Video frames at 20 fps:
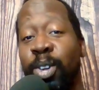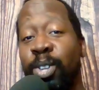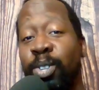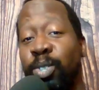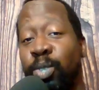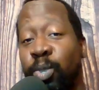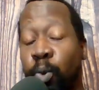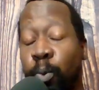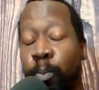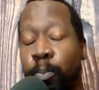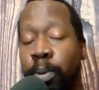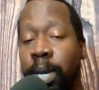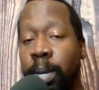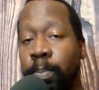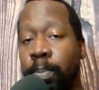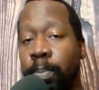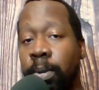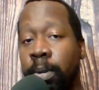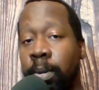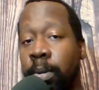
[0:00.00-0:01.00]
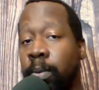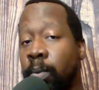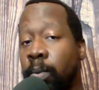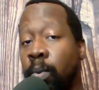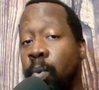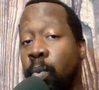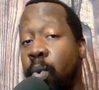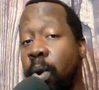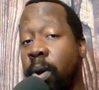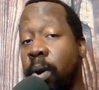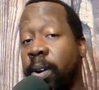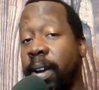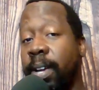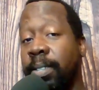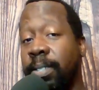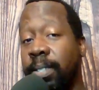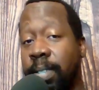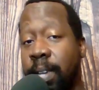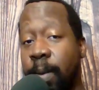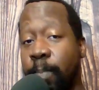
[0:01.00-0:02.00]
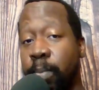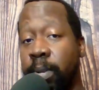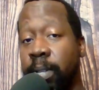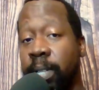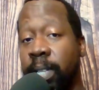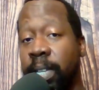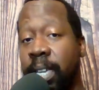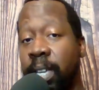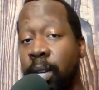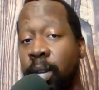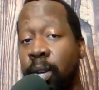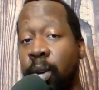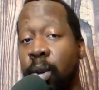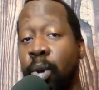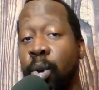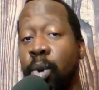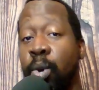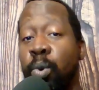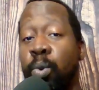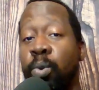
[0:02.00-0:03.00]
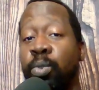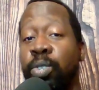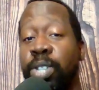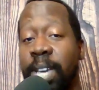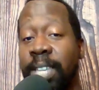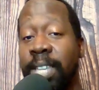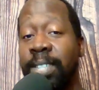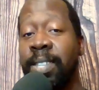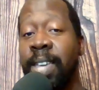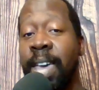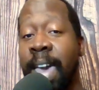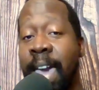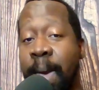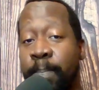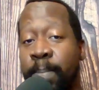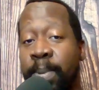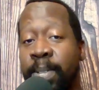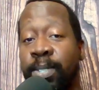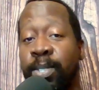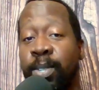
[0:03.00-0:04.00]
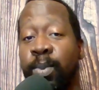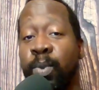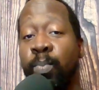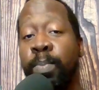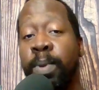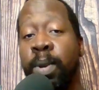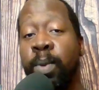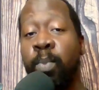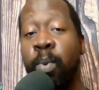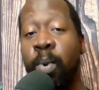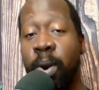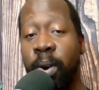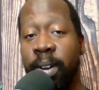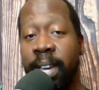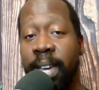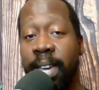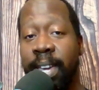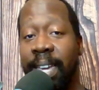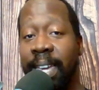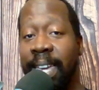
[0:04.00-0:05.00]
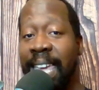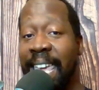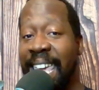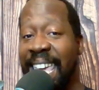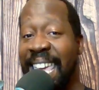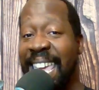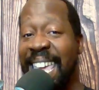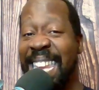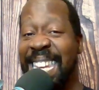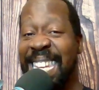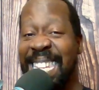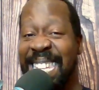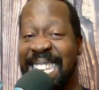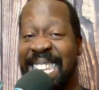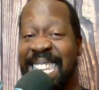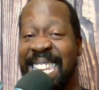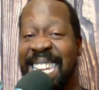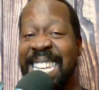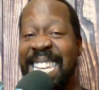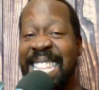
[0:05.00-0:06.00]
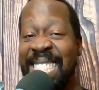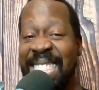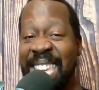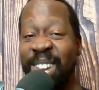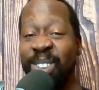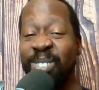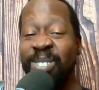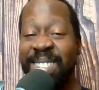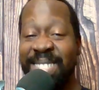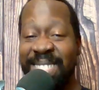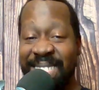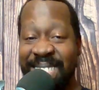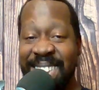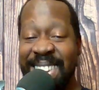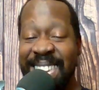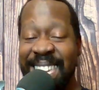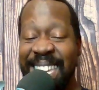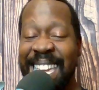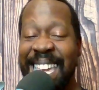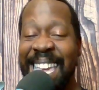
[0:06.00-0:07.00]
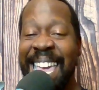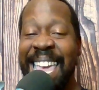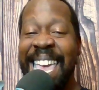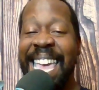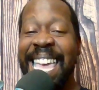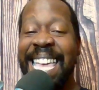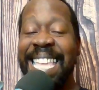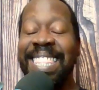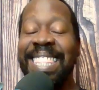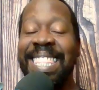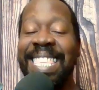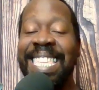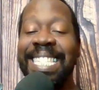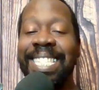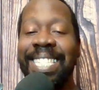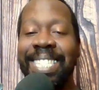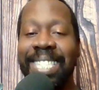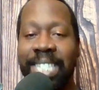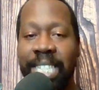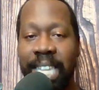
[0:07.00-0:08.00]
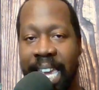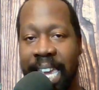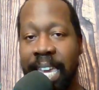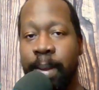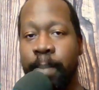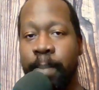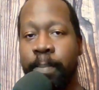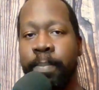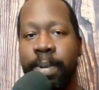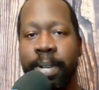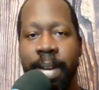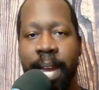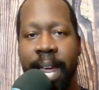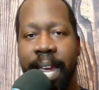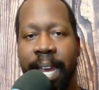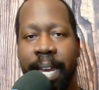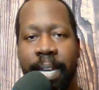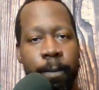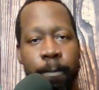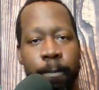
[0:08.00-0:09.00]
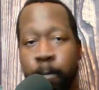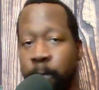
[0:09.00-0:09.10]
two people working separately who just happen to be working and did their thing the same night,